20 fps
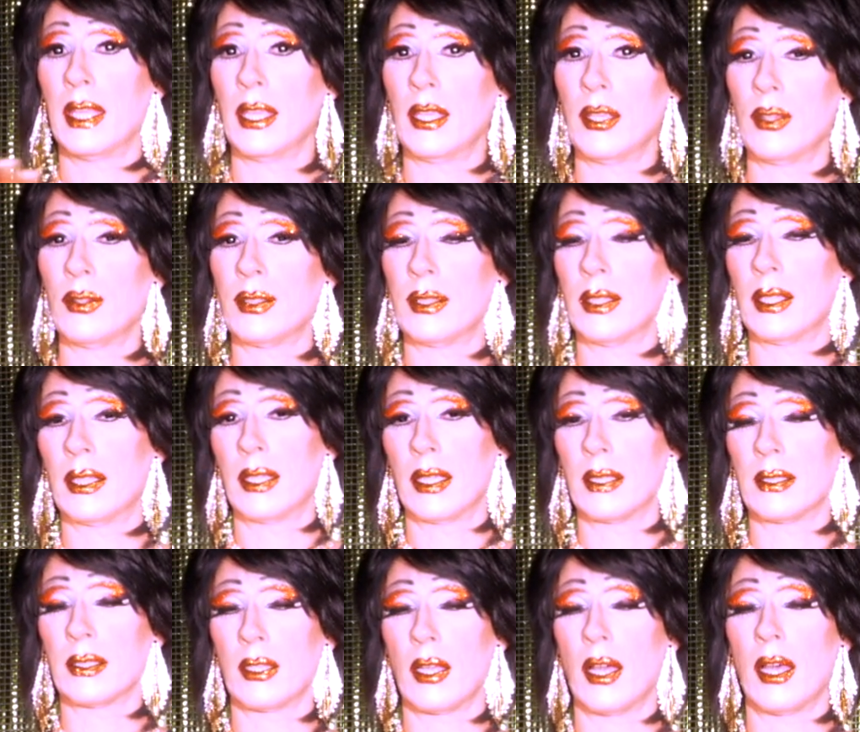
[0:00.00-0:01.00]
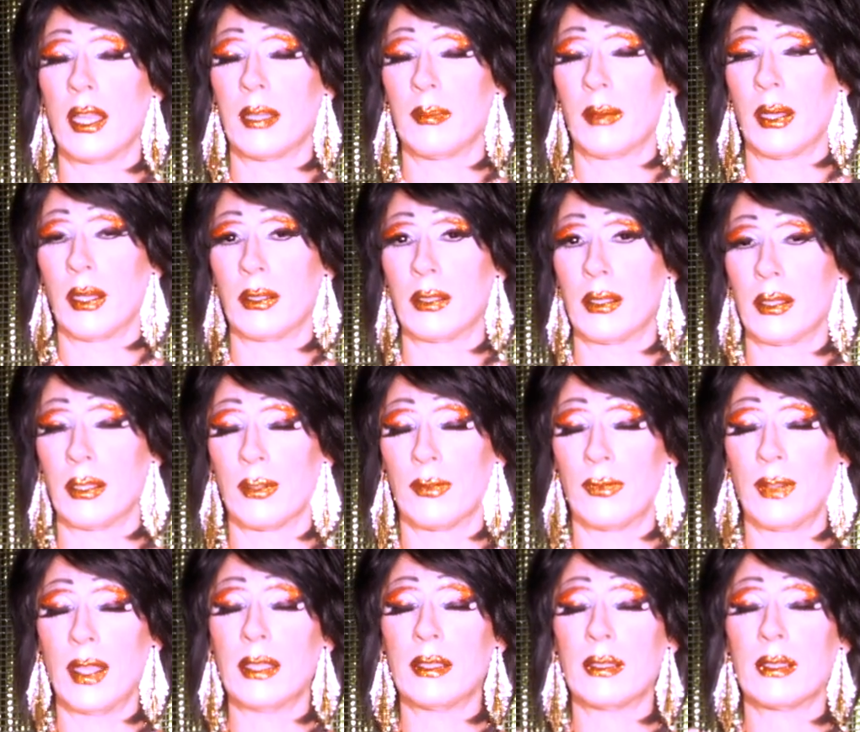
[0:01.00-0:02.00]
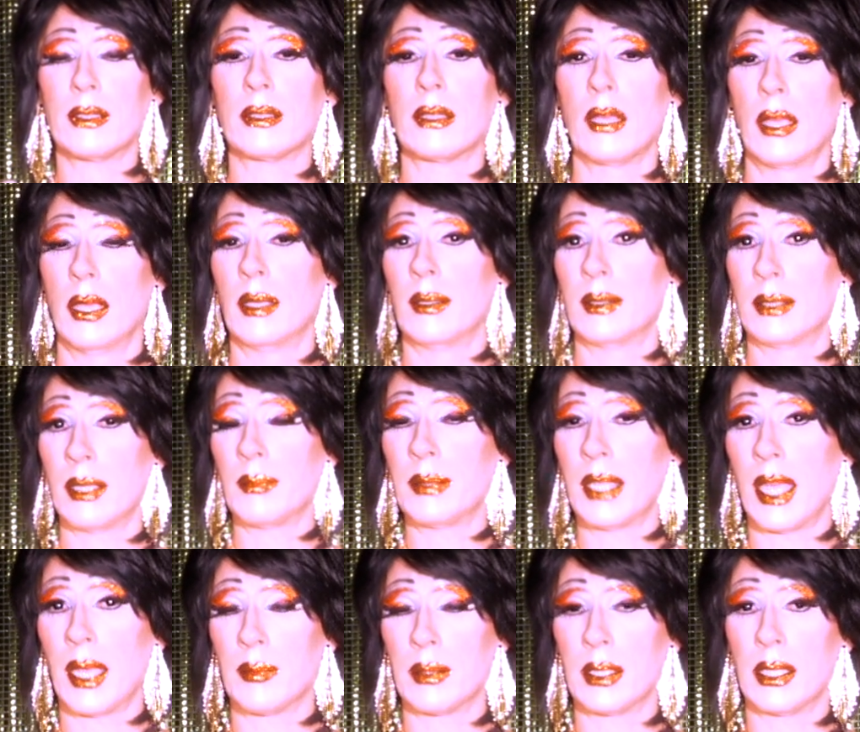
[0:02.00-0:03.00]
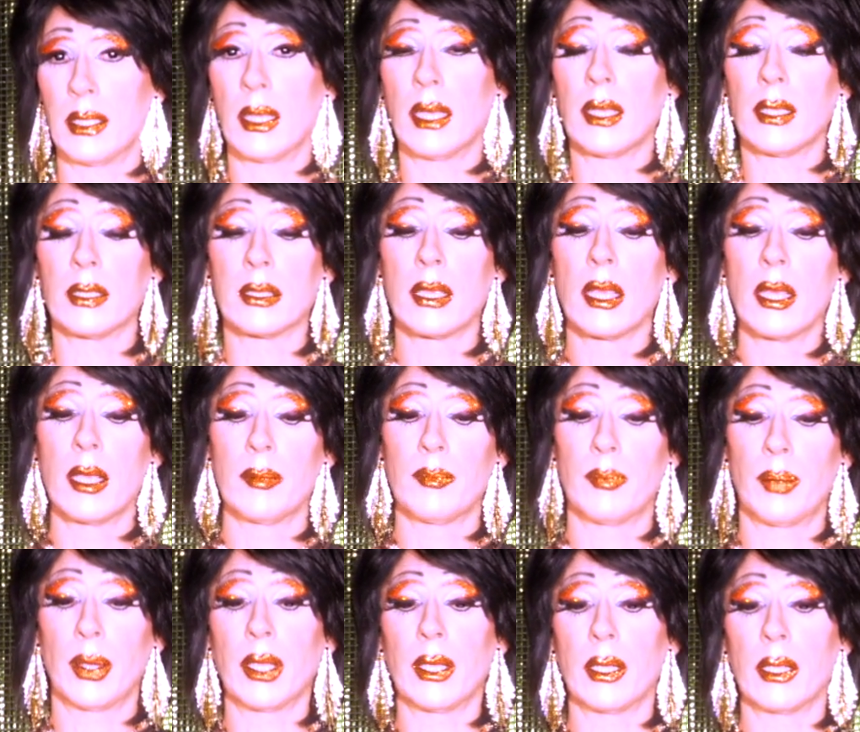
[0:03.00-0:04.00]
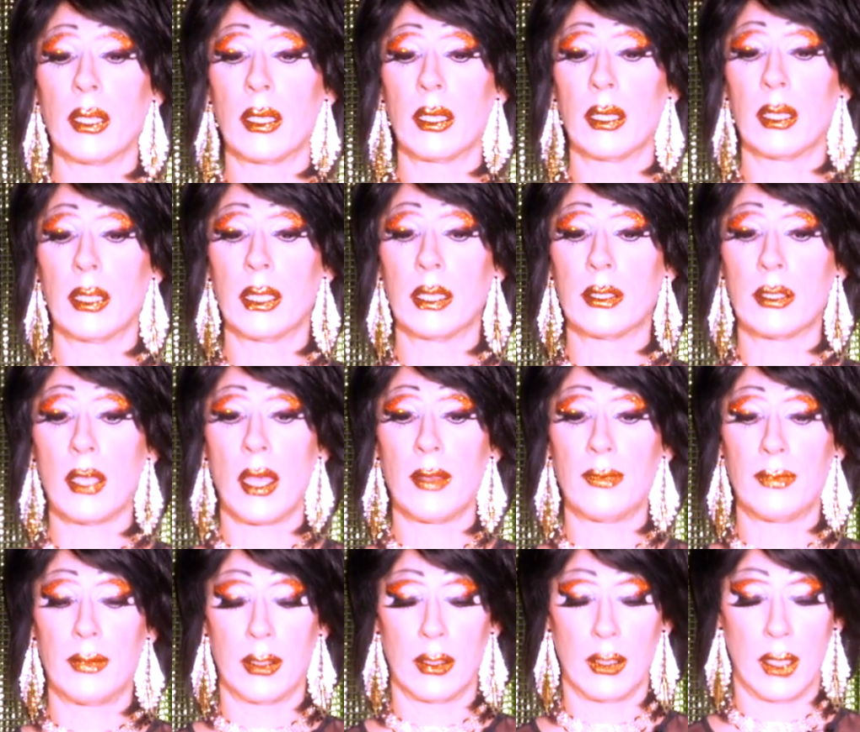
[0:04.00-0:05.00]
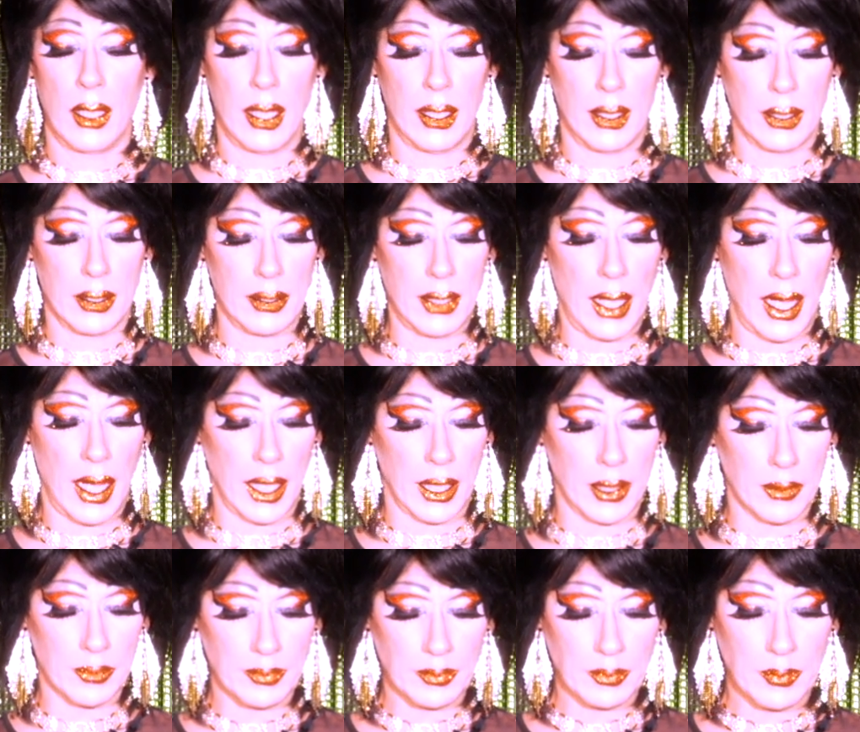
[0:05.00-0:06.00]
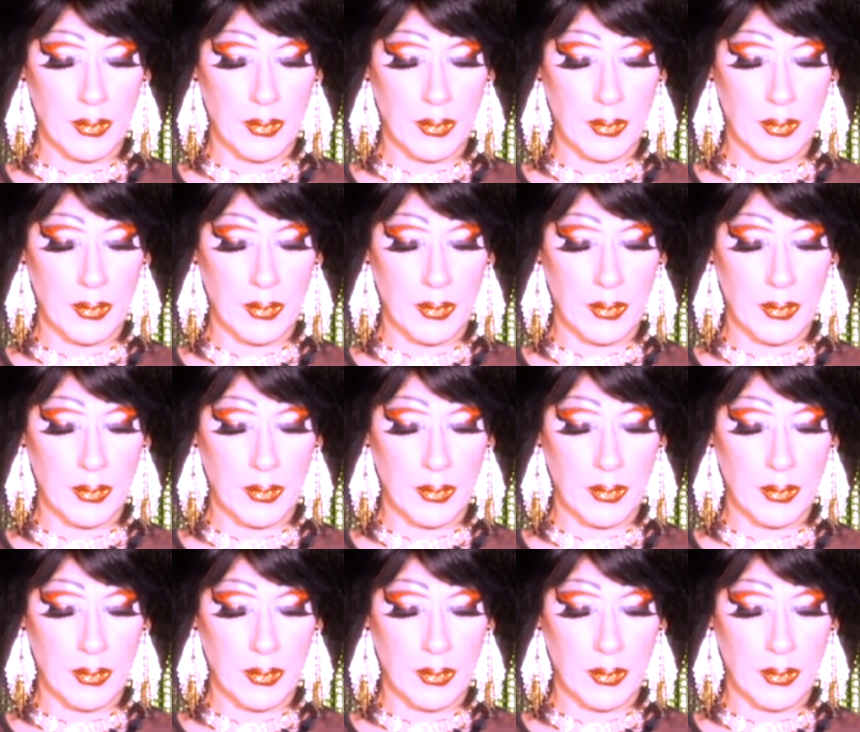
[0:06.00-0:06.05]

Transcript: He usually doesn't call them out to their faces. Sometimes he does, but it's often an aside.